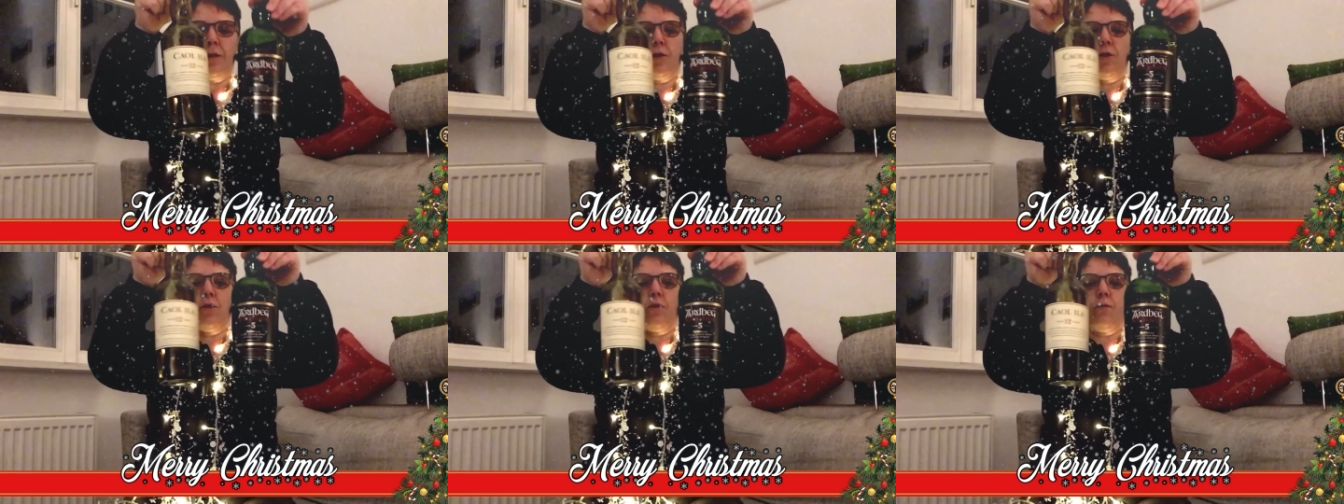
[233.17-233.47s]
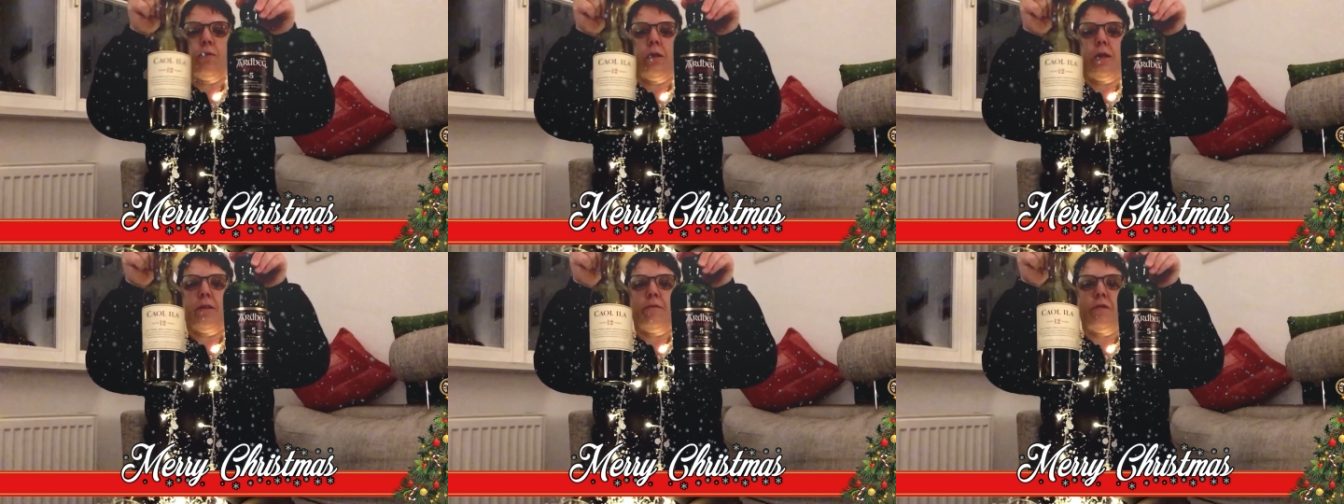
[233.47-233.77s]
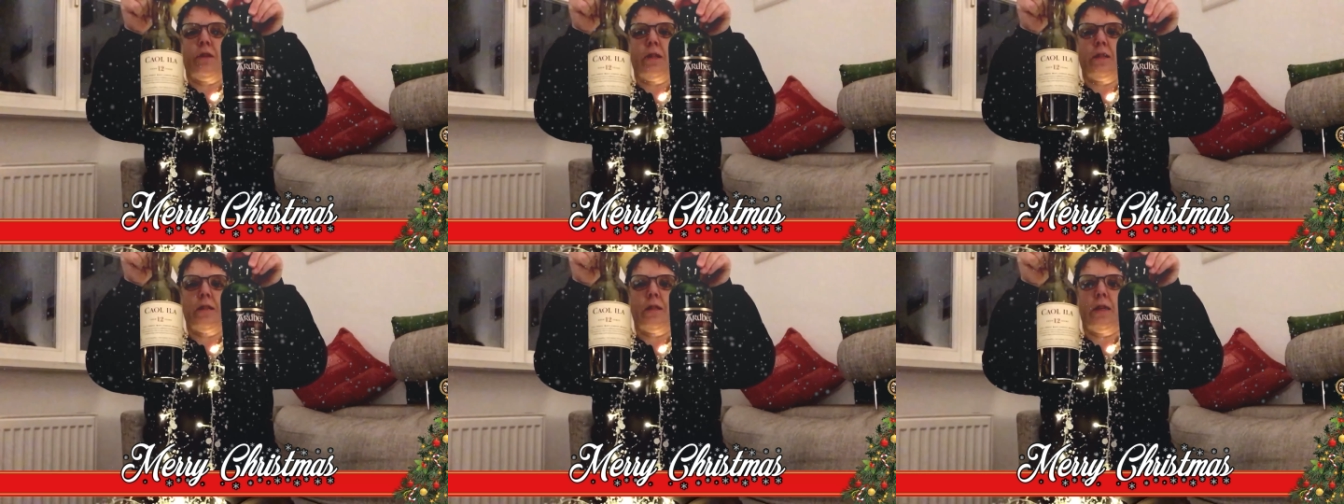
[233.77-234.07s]
two
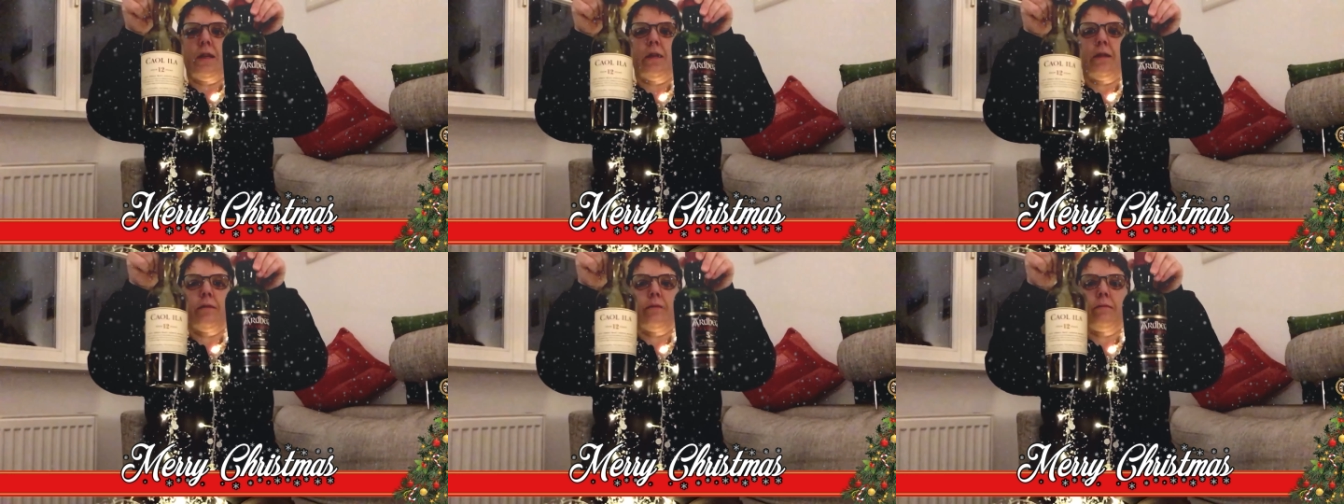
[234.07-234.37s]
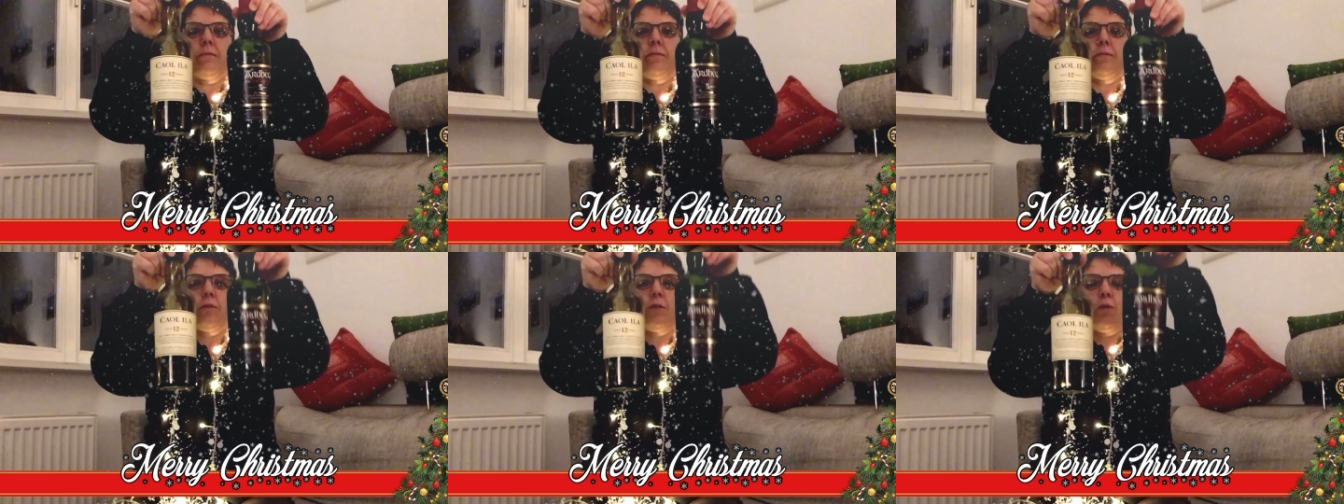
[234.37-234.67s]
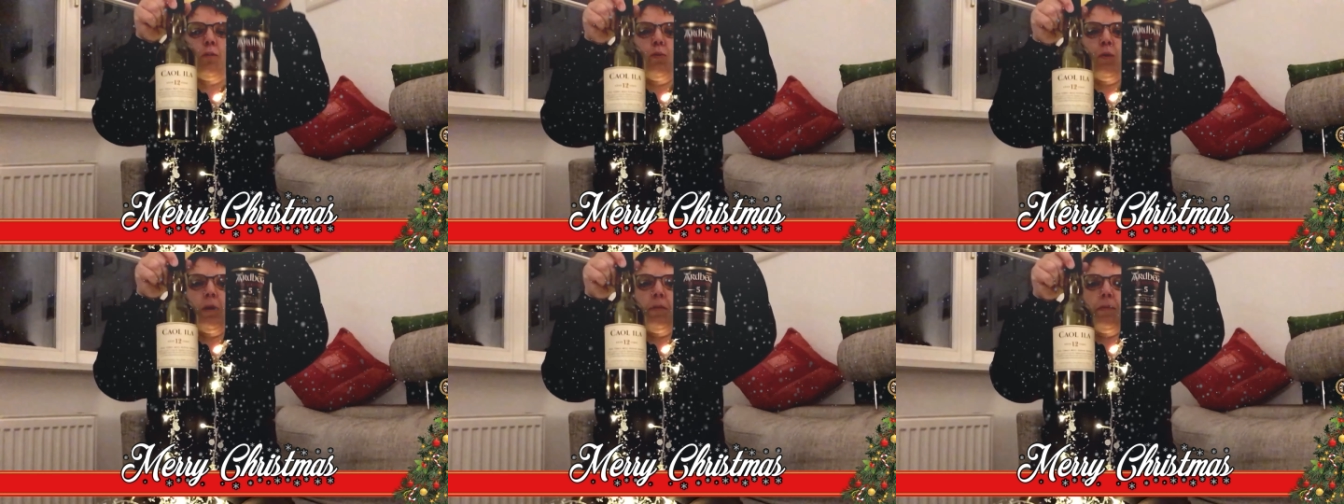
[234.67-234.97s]
lovelies here, the
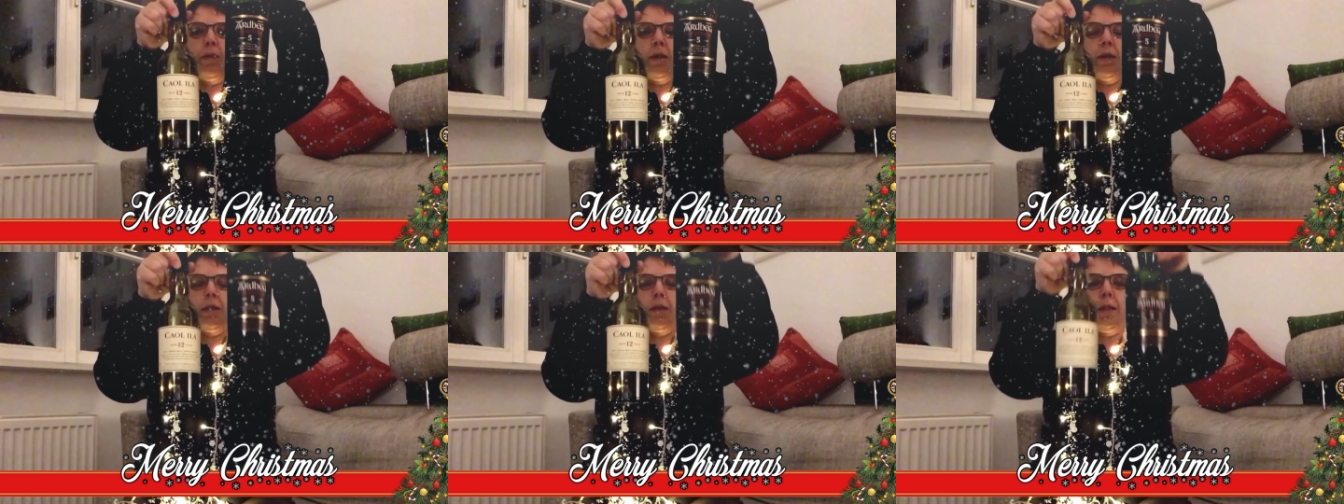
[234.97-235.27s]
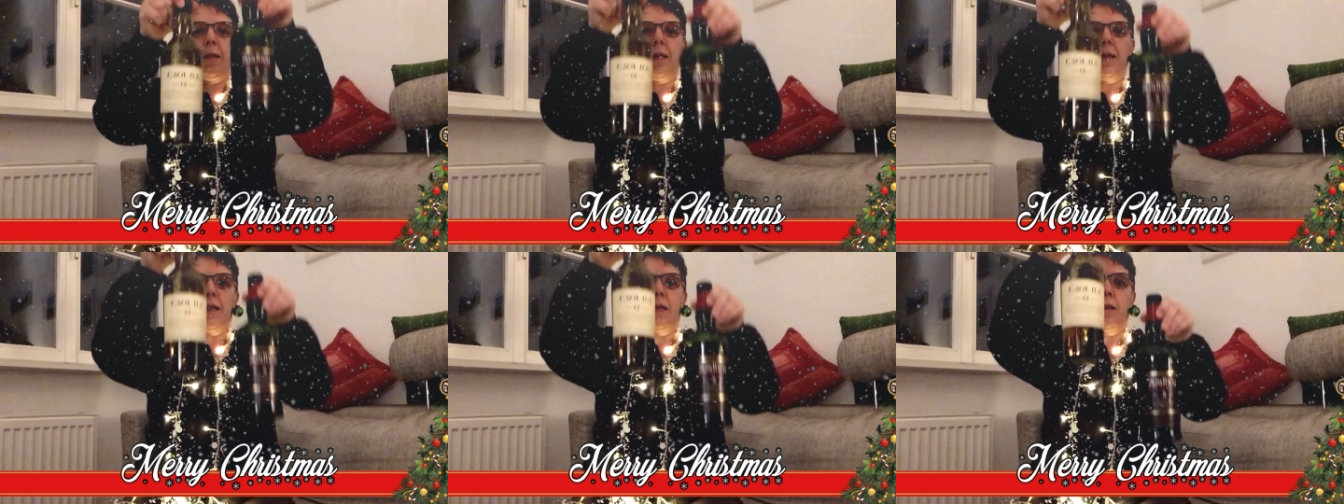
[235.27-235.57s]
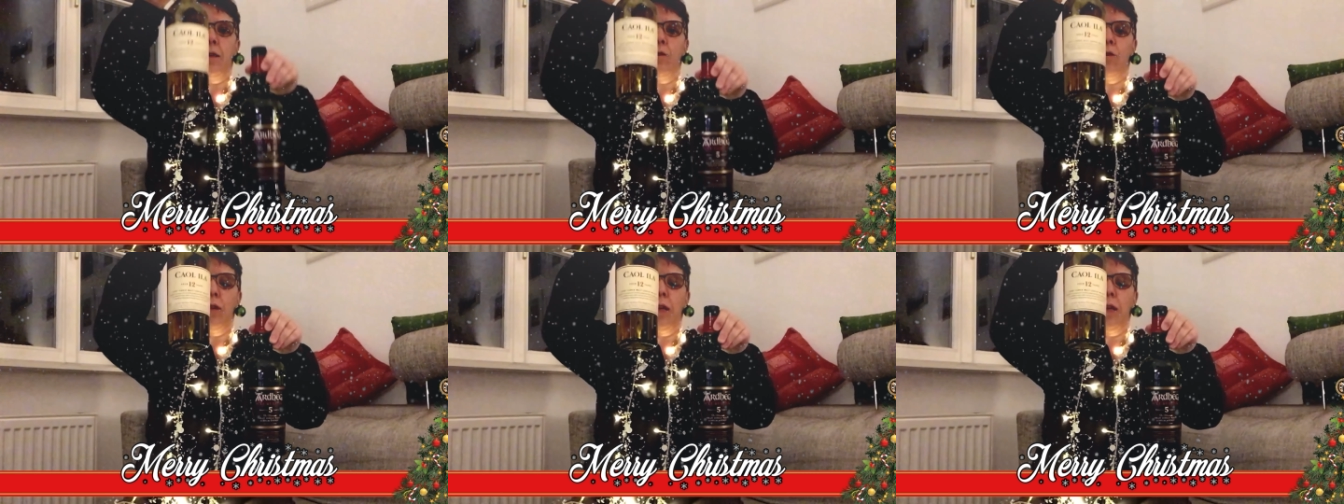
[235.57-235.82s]
Wee Beastie and Caol